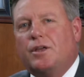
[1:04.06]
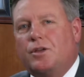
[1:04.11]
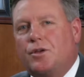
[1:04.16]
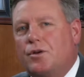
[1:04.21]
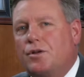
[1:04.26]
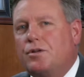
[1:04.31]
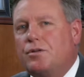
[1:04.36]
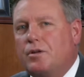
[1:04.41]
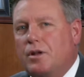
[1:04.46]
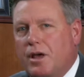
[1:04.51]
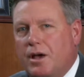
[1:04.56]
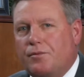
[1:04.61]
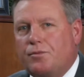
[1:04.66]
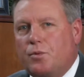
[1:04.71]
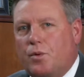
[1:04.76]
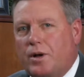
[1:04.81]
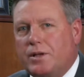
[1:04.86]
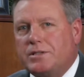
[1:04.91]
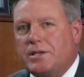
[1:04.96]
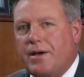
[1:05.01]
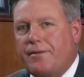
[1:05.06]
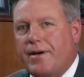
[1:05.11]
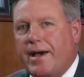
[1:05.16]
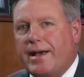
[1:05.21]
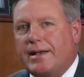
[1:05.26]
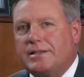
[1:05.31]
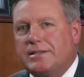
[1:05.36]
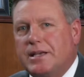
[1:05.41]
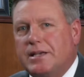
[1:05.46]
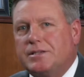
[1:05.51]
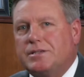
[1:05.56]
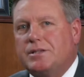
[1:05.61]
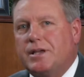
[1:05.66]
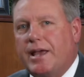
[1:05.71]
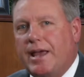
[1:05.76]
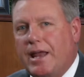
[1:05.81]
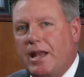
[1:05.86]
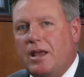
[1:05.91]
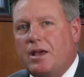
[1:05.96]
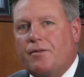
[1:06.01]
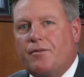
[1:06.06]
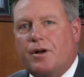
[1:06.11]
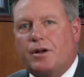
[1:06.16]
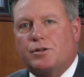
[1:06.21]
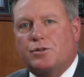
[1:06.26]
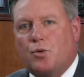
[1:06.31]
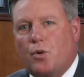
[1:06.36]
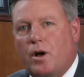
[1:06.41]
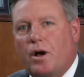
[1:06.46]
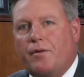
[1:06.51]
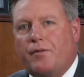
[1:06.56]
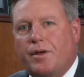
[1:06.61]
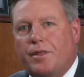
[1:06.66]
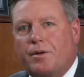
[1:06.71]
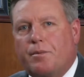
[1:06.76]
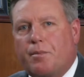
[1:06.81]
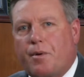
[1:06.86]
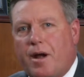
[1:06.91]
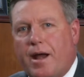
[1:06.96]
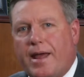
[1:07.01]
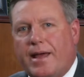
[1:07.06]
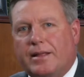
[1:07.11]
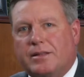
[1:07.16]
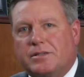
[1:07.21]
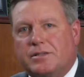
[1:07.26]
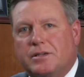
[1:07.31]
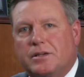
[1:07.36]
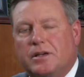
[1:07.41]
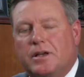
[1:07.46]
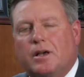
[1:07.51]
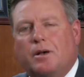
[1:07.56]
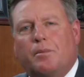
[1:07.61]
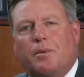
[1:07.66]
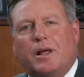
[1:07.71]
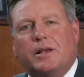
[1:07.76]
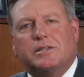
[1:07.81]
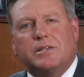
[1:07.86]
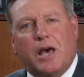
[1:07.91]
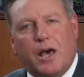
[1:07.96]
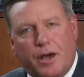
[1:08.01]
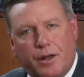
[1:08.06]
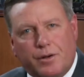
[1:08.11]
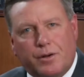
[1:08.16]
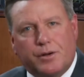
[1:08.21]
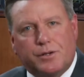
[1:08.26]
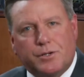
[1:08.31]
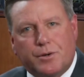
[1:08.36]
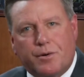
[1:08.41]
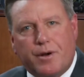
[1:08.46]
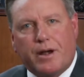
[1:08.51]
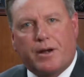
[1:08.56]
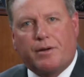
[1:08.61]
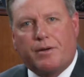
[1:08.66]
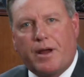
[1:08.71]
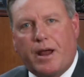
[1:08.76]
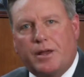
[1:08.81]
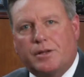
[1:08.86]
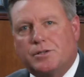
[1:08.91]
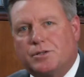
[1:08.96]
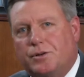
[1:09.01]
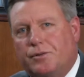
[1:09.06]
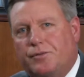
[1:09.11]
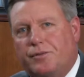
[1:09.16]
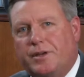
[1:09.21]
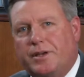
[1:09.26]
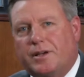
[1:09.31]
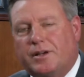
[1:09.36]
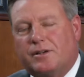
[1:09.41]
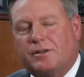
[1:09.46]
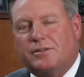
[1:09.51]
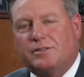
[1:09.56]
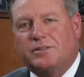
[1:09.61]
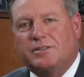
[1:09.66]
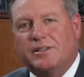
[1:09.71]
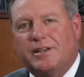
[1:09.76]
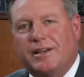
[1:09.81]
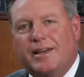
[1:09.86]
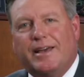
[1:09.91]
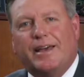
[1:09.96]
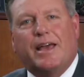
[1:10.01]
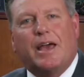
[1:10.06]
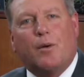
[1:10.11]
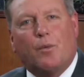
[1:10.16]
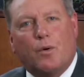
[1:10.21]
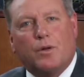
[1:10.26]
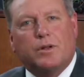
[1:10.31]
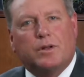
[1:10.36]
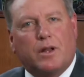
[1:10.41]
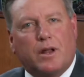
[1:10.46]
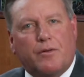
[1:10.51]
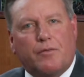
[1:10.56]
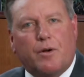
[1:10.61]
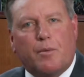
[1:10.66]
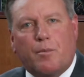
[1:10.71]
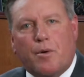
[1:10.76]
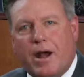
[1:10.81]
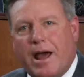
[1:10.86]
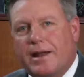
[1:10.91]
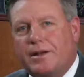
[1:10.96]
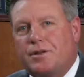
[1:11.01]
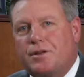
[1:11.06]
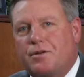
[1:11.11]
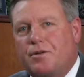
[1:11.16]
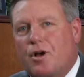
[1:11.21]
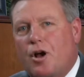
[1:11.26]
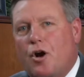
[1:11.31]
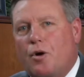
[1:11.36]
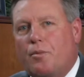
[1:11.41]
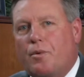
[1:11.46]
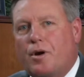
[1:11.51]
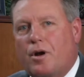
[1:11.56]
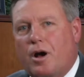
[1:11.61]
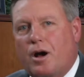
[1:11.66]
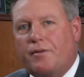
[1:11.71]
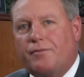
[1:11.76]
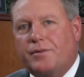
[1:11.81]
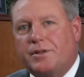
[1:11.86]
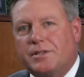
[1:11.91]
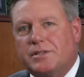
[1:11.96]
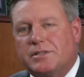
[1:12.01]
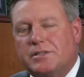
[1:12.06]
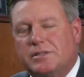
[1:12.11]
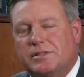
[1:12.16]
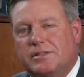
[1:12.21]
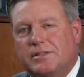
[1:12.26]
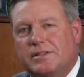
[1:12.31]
you and your loved ones have access to any of our 12 other brands, plus hundreds of recreational vehicles, and we'll deliver them right to your home or office.